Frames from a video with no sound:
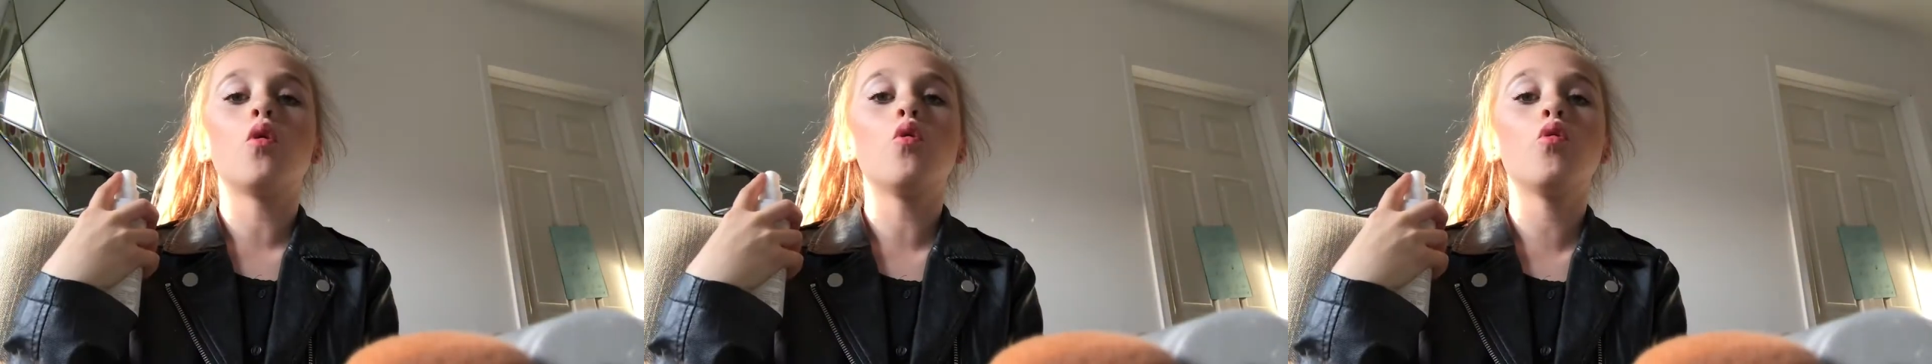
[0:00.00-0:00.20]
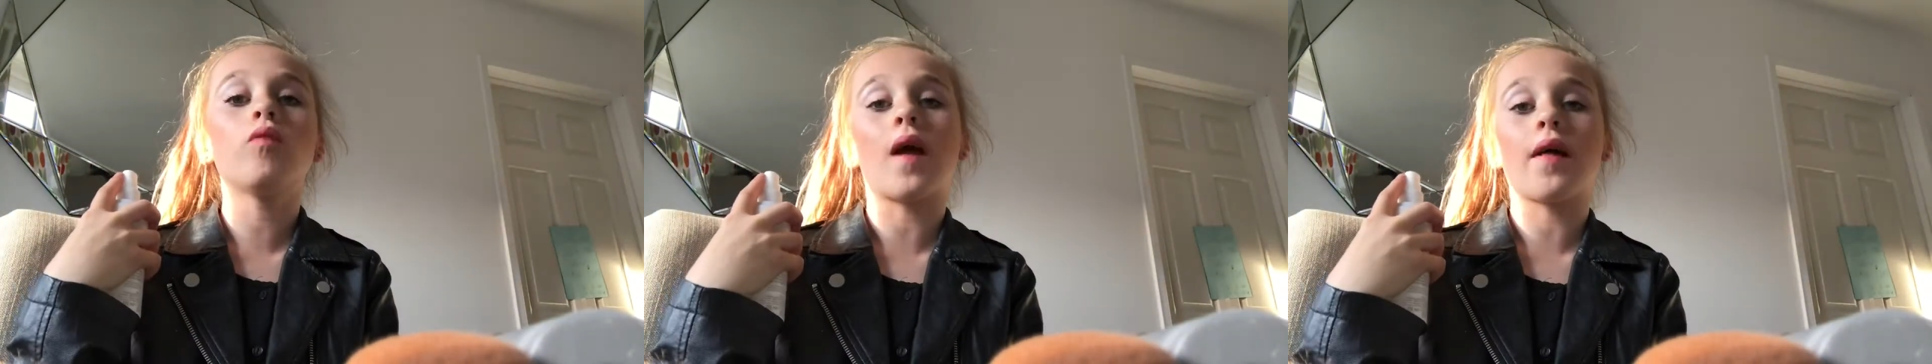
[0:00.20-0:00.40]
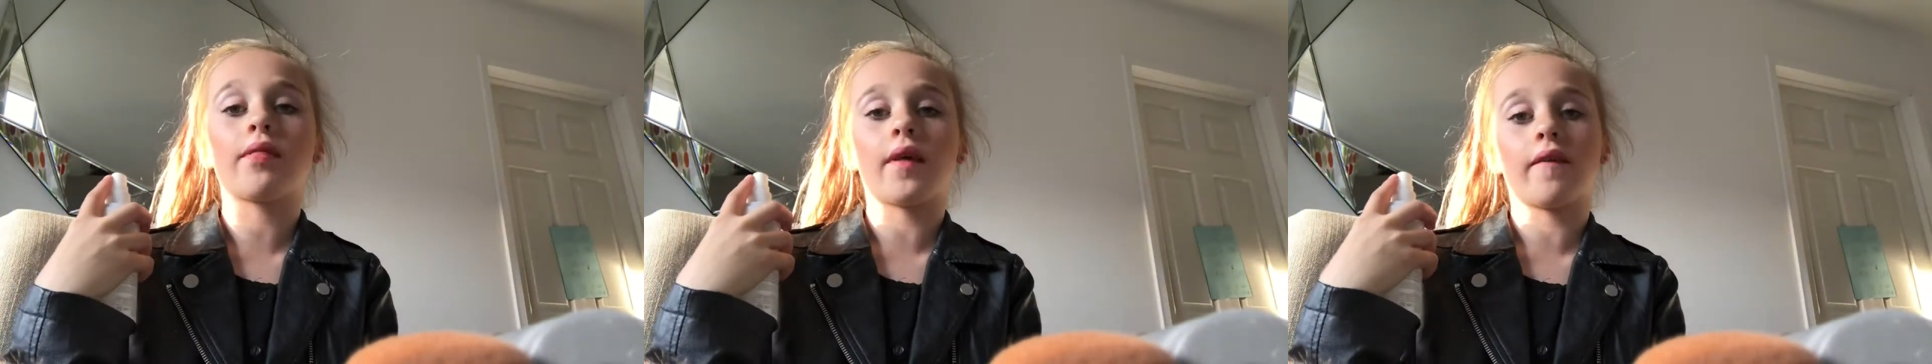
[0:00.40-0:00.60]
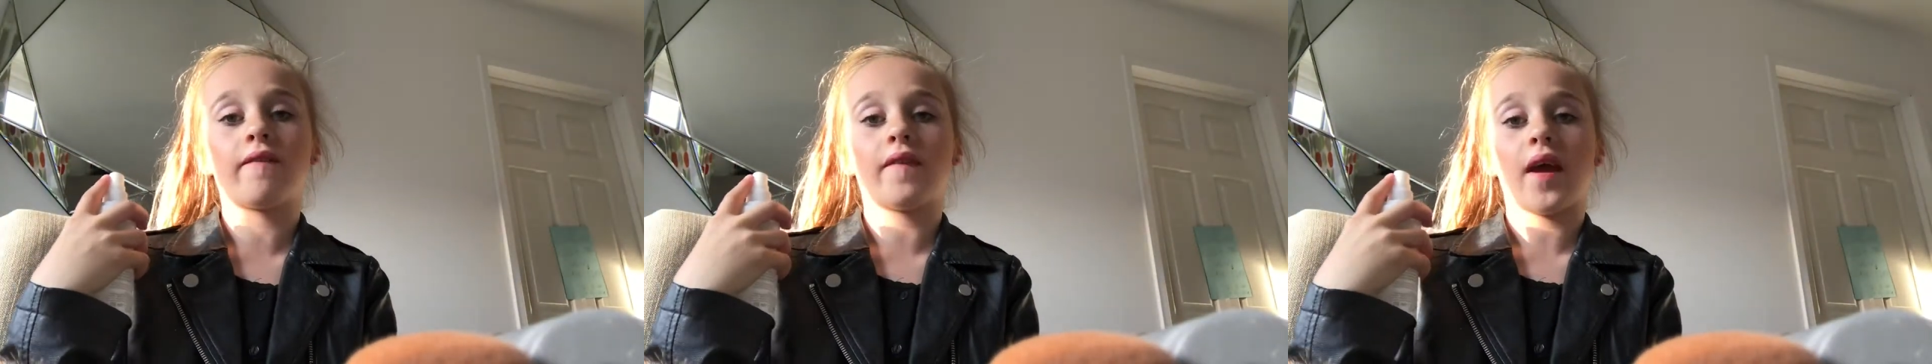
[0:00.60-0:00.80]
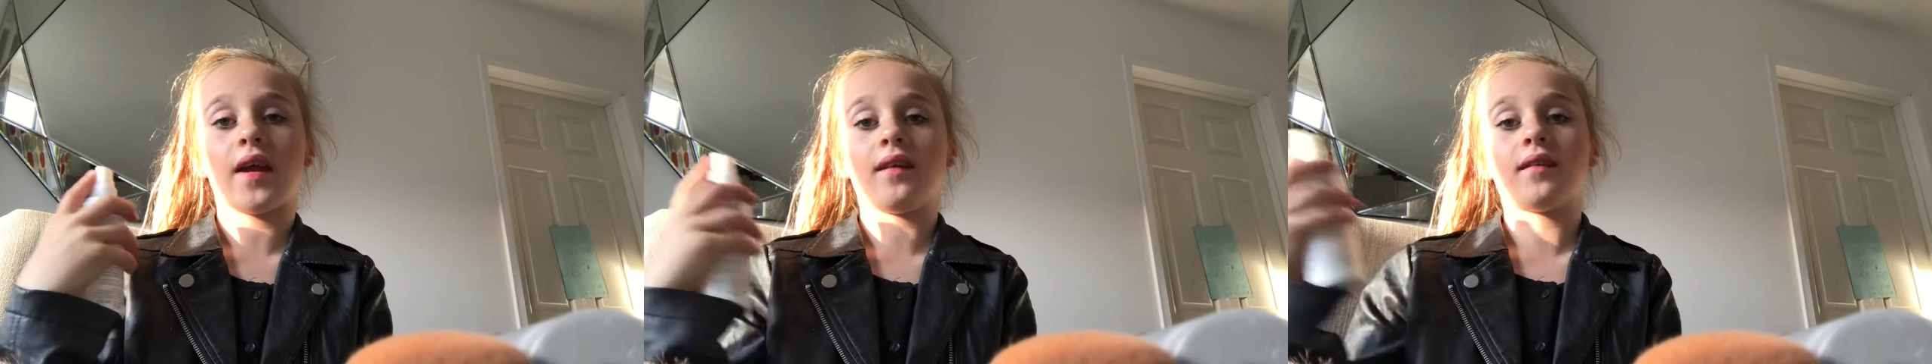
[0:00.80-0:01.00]
all around their
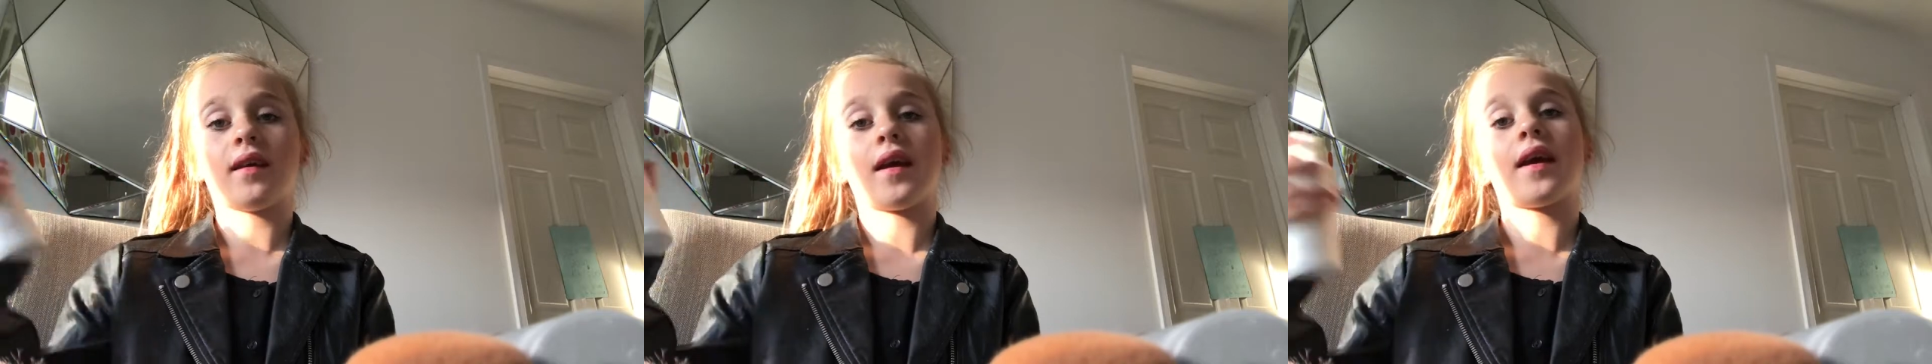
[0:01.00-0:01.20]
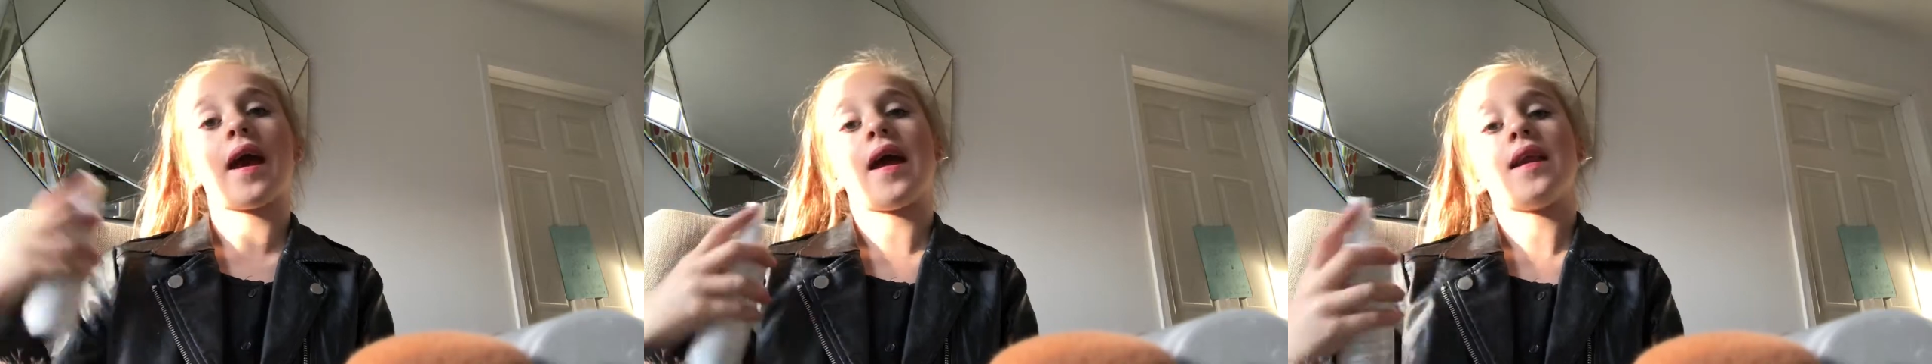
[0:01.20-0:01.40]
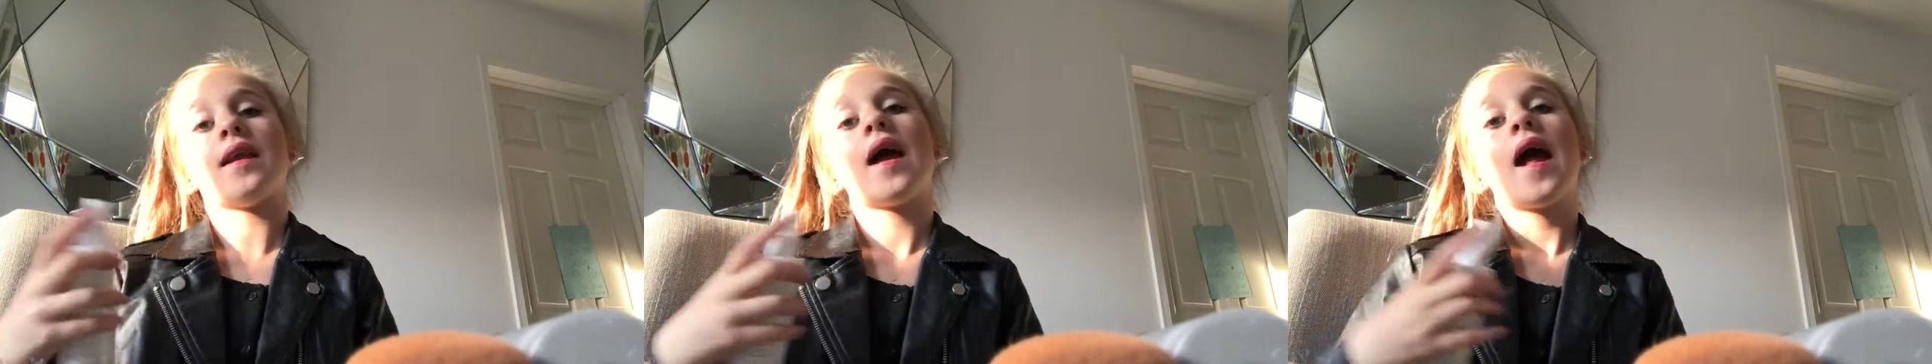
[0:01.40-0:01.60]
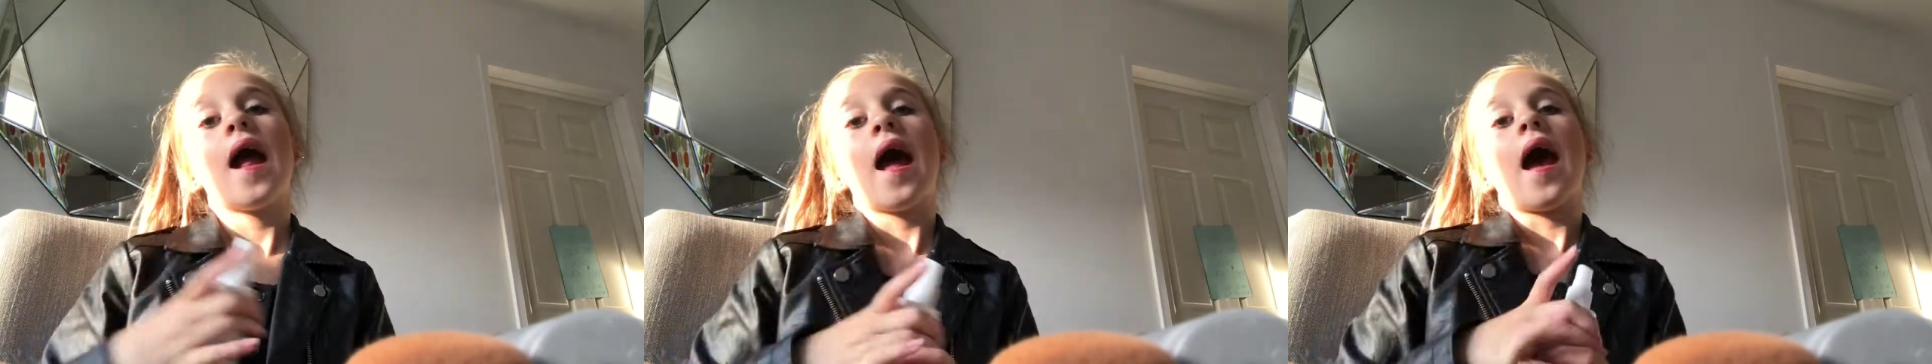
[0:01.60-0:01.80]
face again